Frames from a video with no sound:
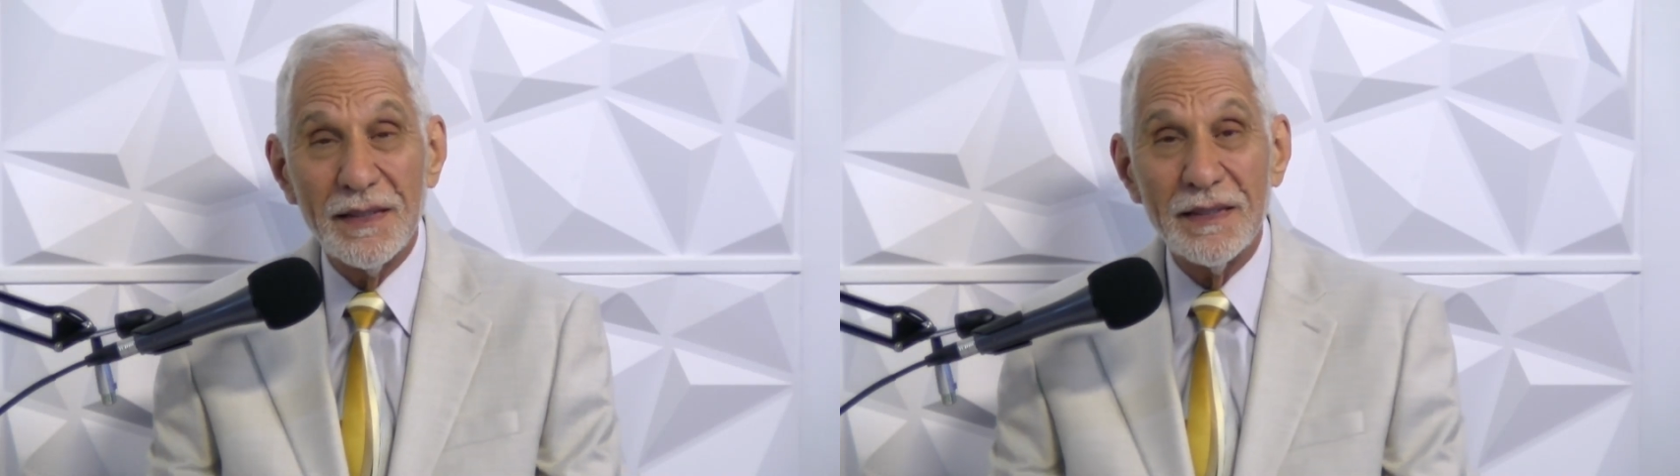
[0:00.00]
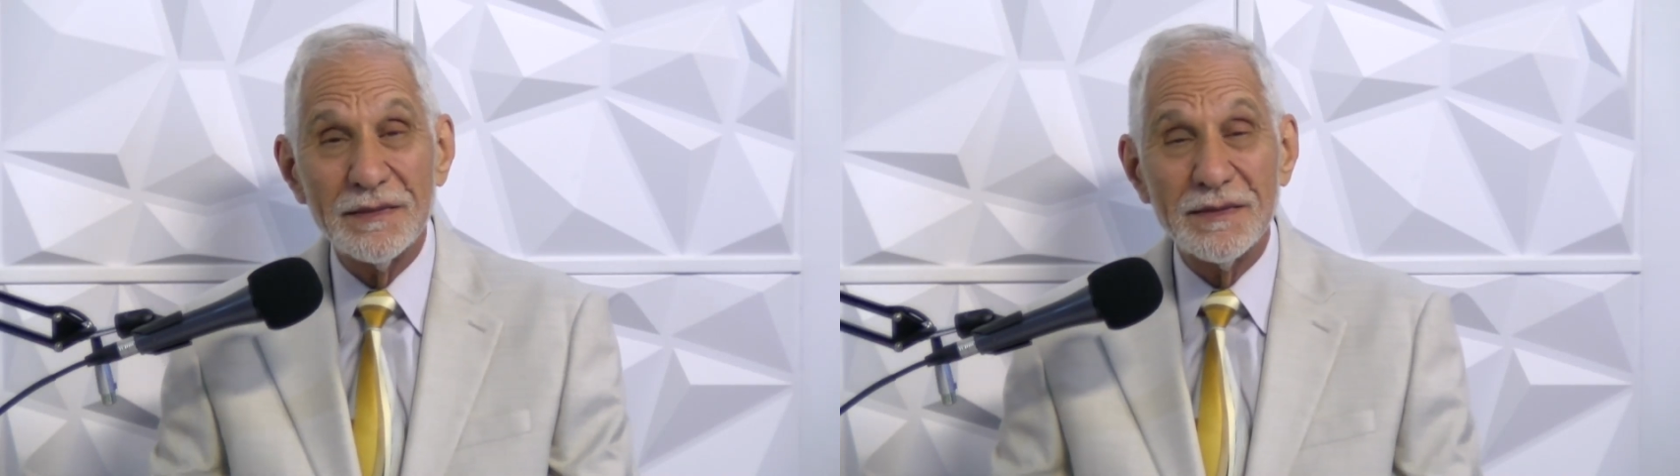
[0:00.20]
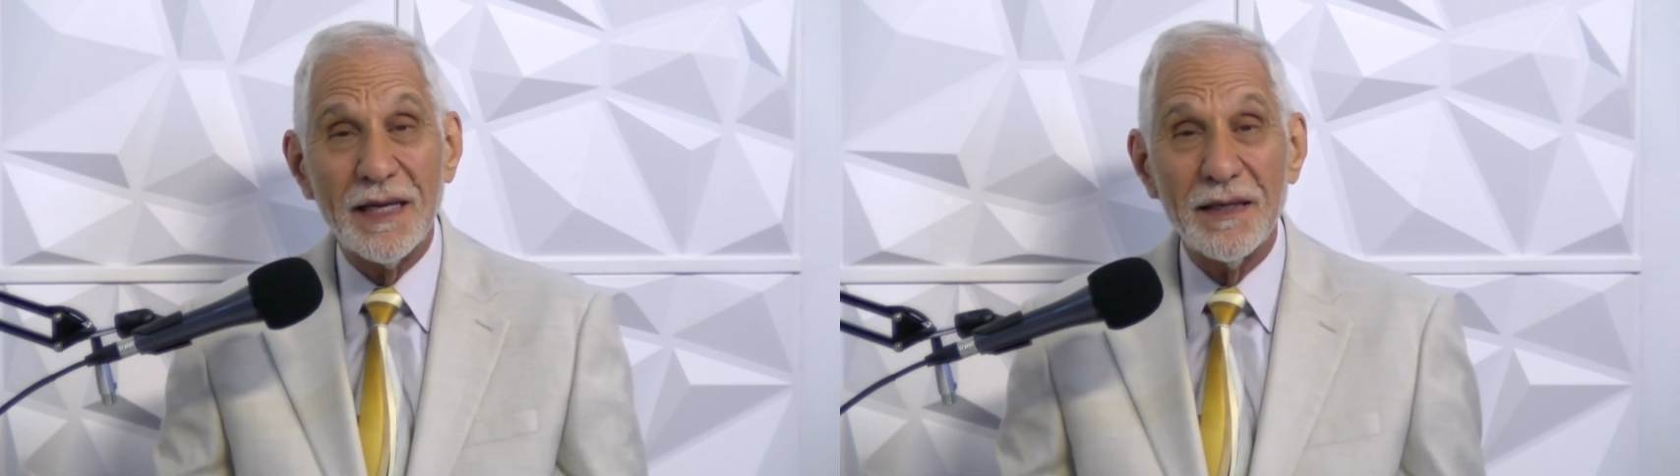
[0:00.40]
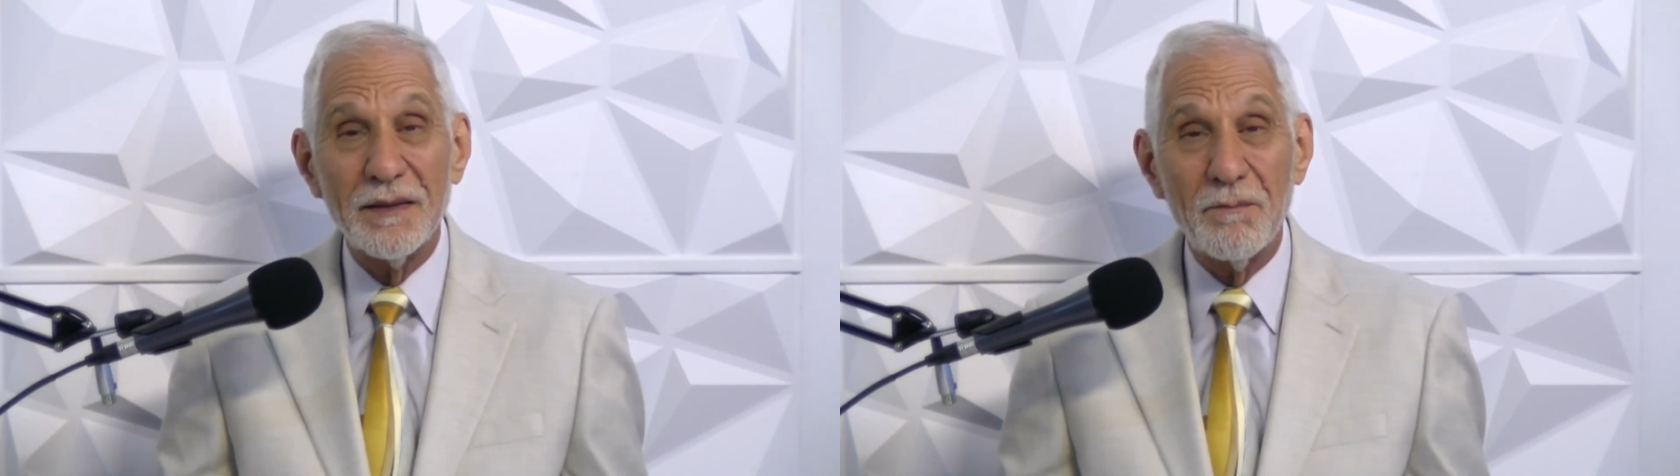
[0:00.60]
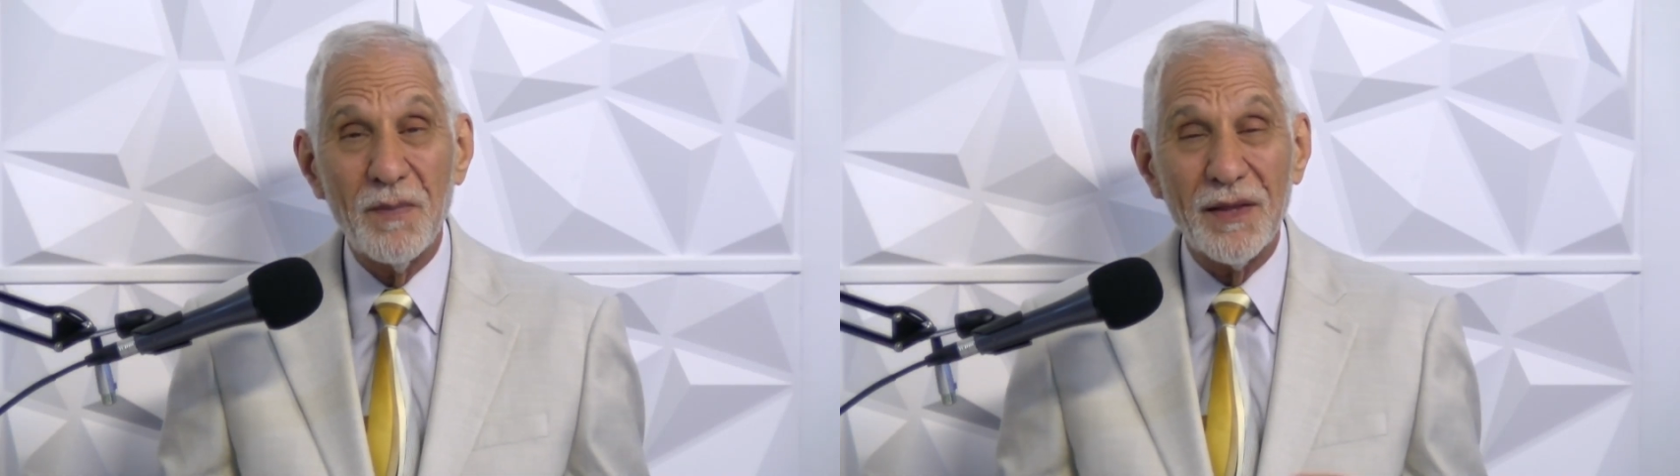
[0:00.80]
is a
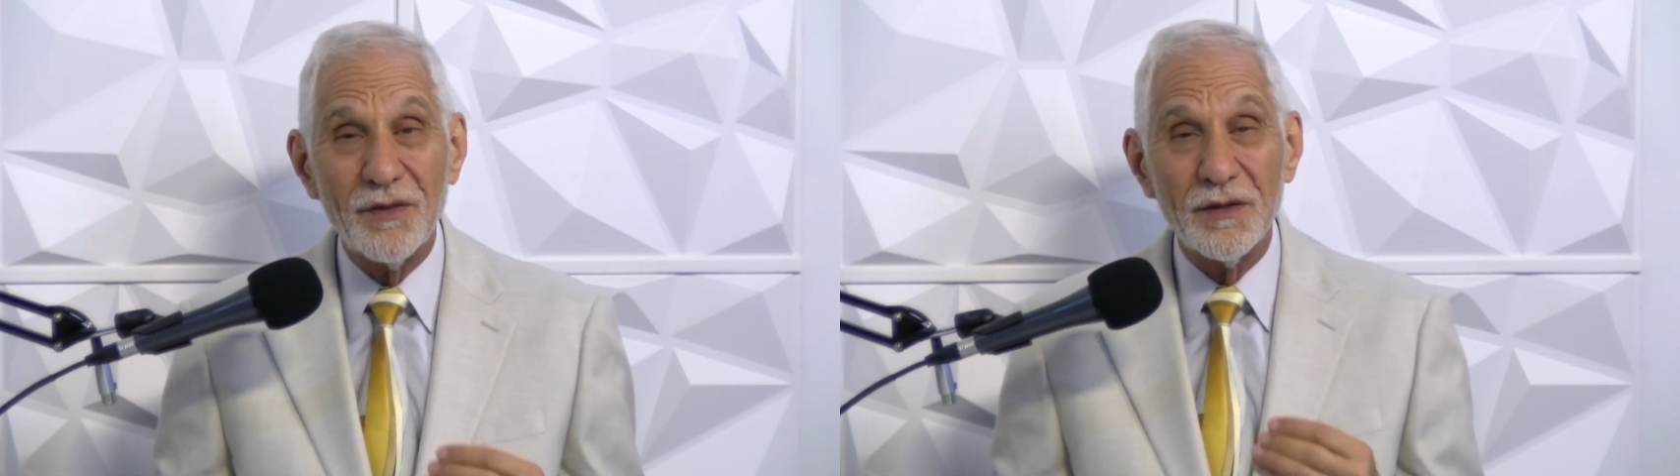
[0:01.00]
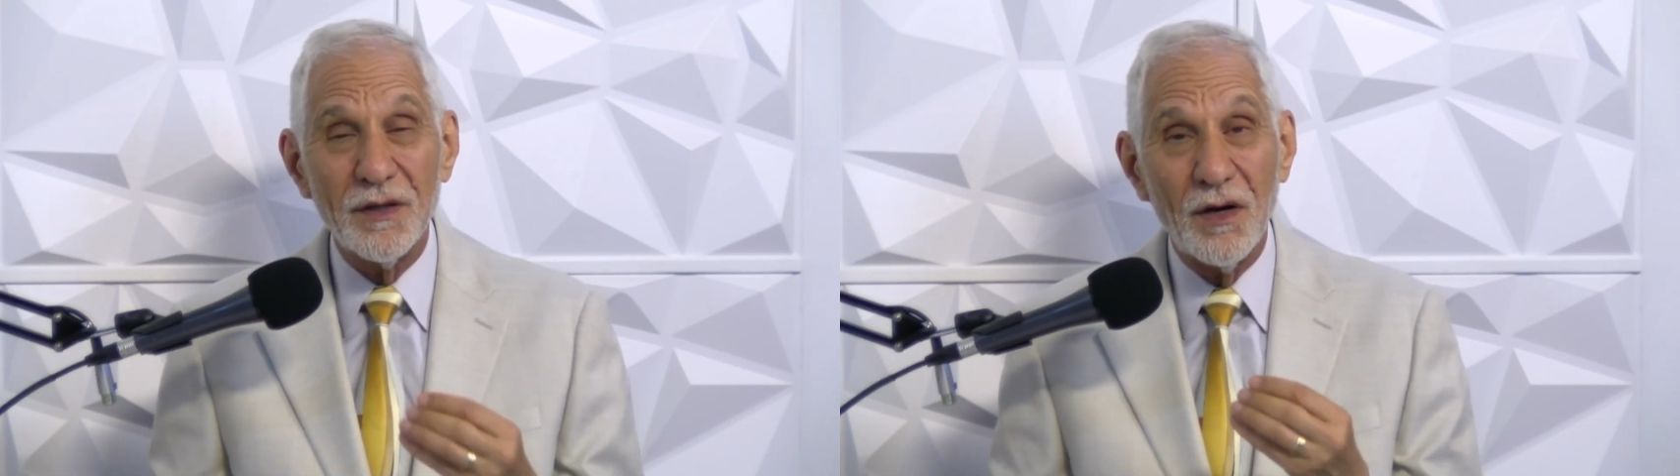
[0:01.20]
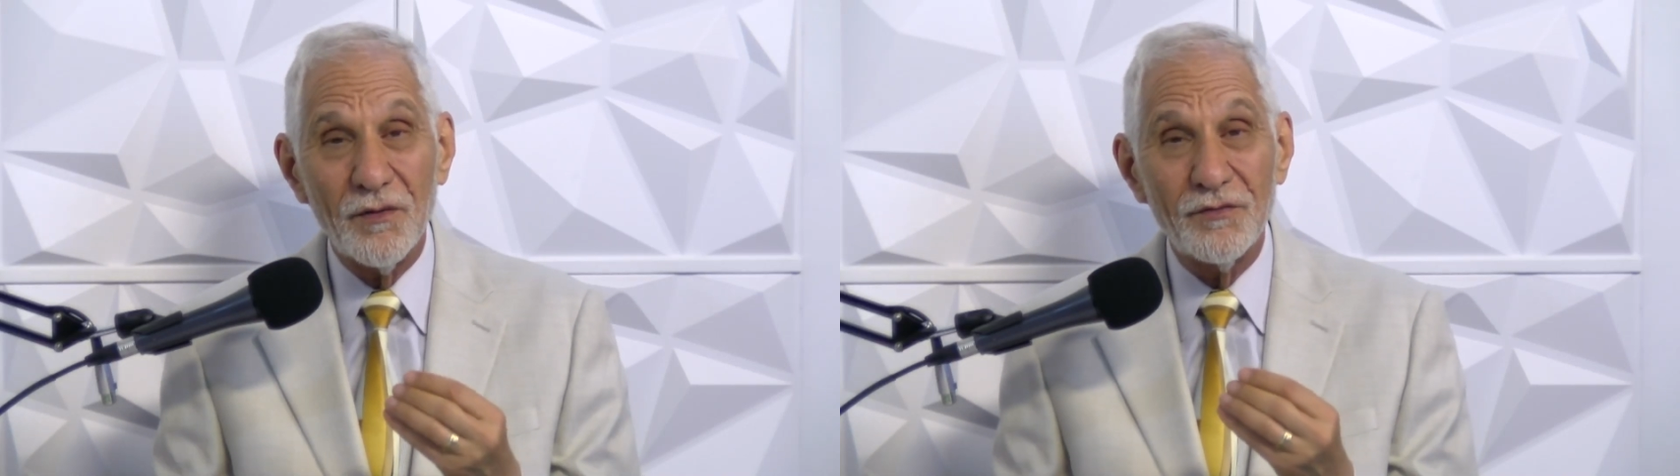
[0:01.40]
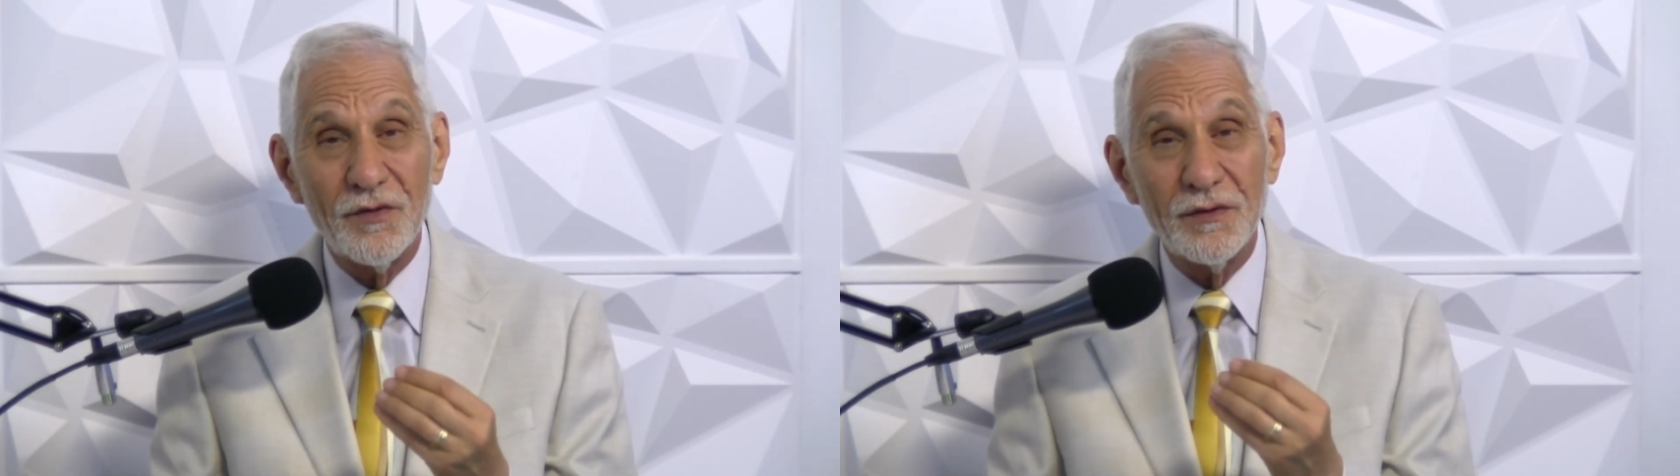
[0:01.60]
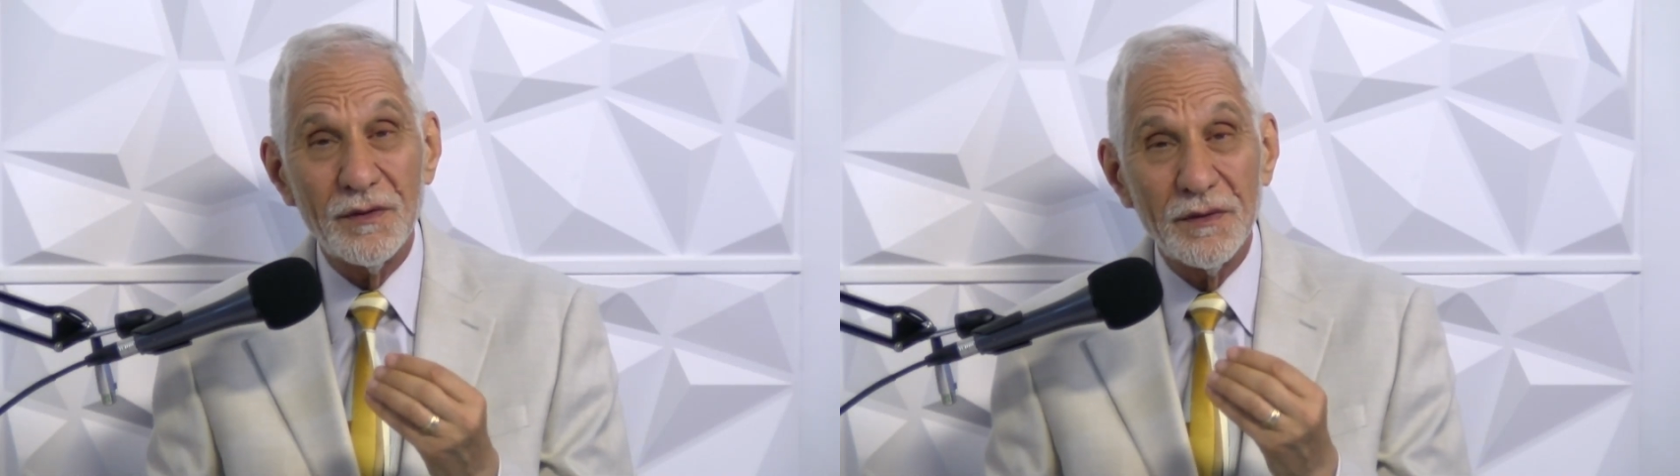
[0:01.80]
method of